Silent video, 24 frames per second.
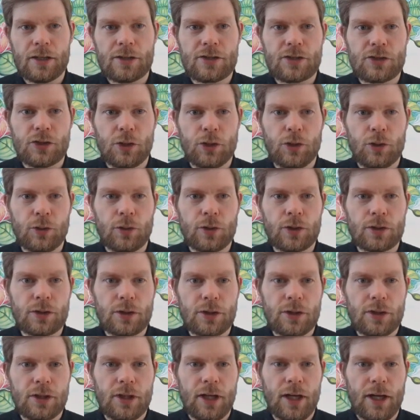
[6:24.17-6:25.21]
So
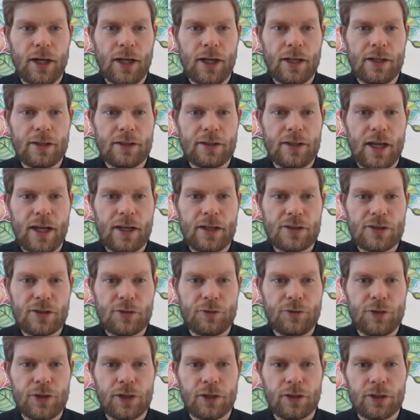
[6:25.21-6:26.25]
I added that as a
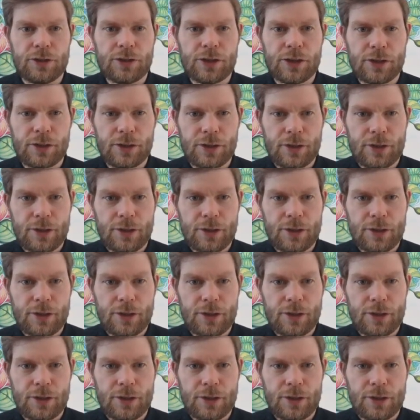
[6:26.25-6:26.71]
field,